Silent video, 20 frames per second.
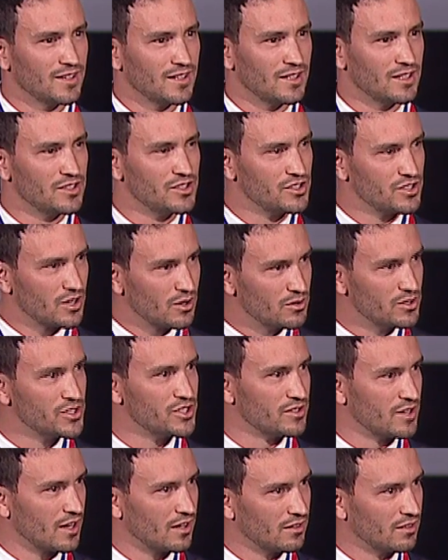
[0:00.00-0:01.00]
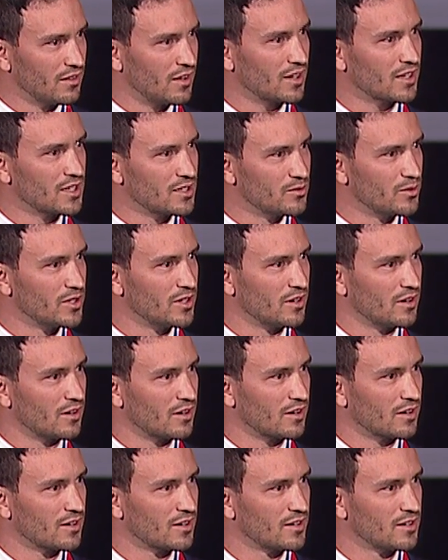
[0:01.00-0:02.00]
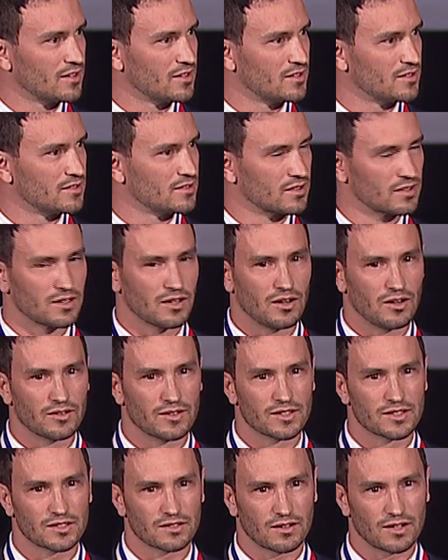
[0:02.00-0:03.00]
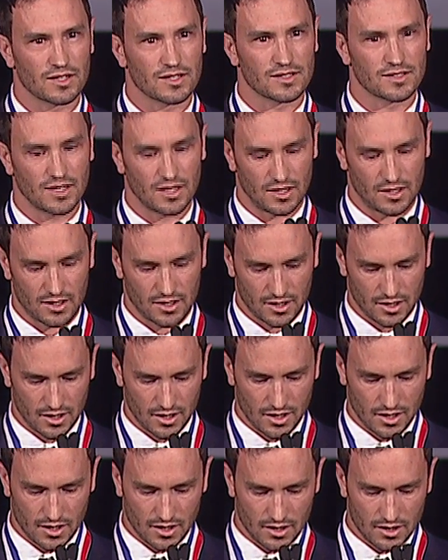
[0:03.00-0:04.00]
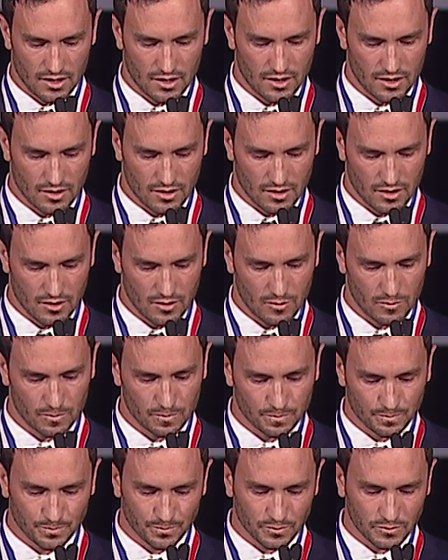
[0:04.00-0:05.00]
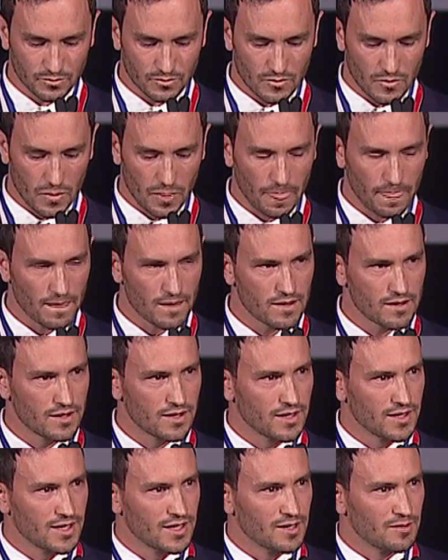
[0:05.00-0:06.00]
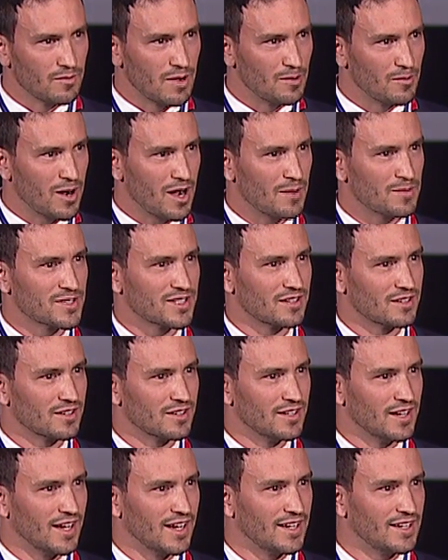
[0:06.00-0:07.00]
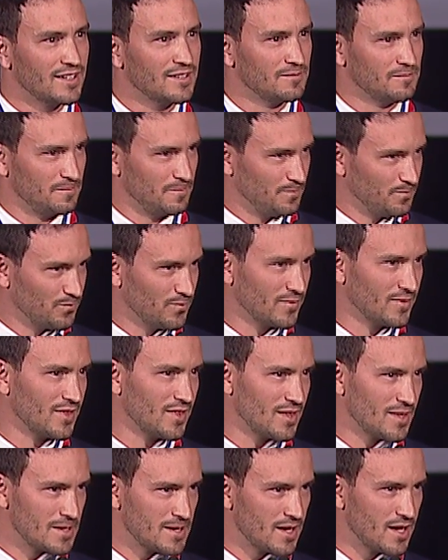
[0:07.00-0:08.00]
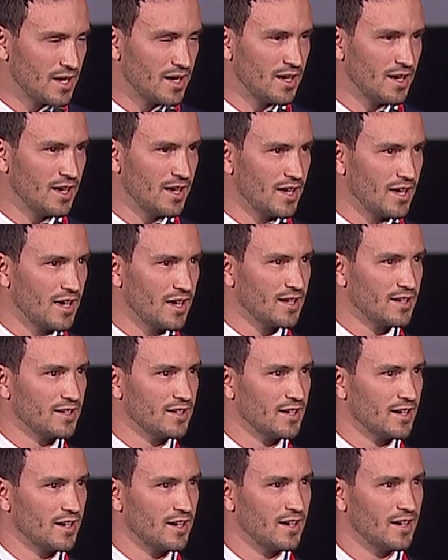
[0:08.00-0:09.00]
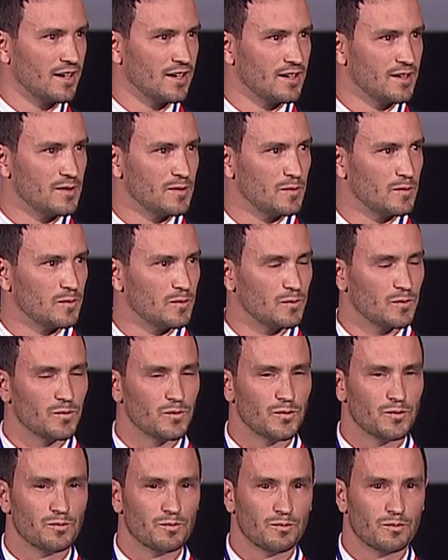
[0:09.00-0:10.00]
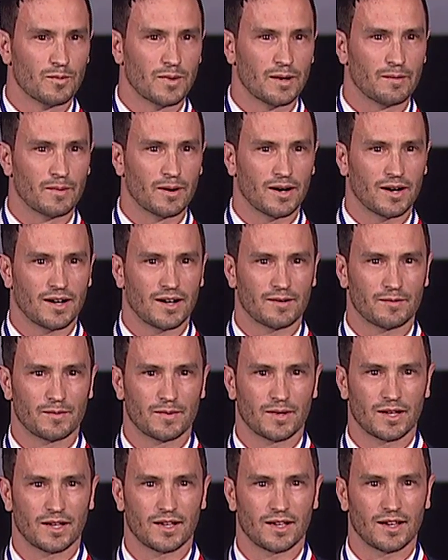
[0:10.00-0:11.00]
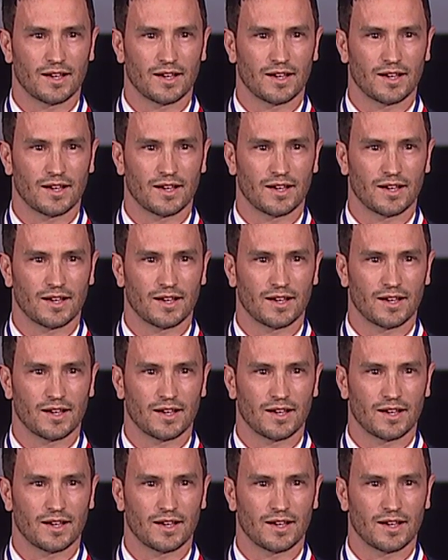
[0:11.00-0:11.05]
It shows you how lucky we are to call this great state our home. My mom's here tonight, and my mom